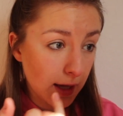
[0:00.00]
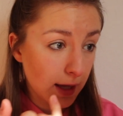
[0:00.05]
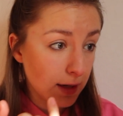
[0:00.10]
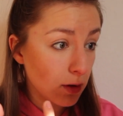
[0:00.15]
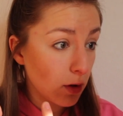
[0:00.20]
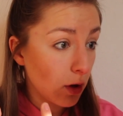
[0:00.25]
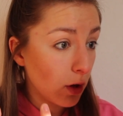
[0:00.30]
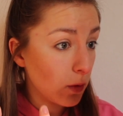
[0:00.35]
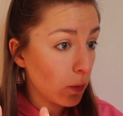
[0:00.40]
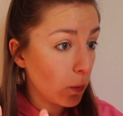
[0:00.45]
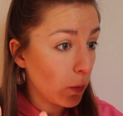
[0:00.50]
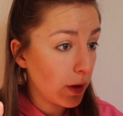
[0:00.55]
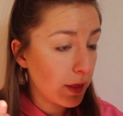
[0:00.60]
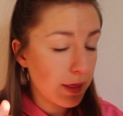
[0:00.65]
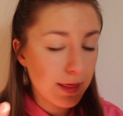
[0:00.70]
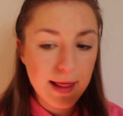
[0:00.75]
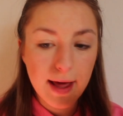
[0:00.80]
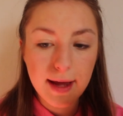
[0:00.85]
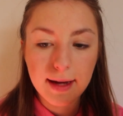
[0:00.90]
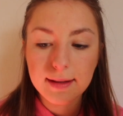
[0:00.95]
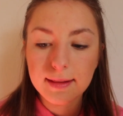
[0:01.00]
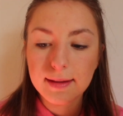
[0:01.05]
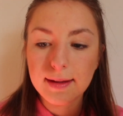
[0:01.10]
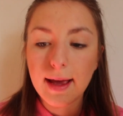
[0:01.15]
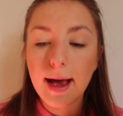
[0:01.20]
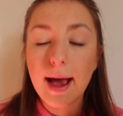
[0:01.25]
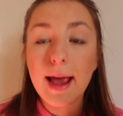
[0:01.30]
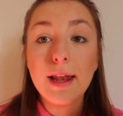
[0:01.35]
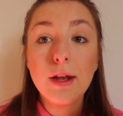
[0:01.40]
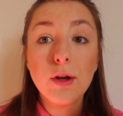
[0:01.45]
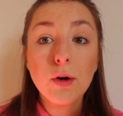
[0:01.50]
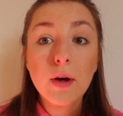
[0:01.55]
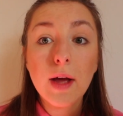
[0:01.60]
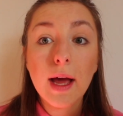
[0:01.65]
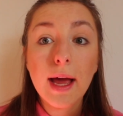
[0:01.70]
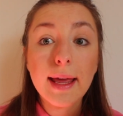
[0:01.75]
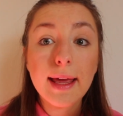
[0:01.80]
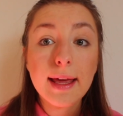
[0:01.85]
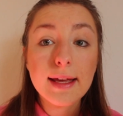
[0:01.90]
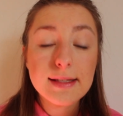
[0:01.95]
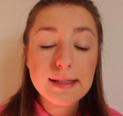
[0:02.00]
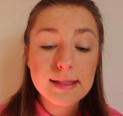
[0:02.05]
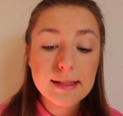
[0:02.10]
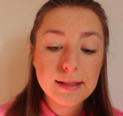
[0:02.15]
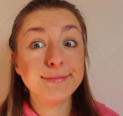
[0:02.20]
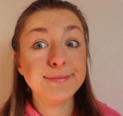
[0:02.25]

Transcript: get on with like the eye look, I guess.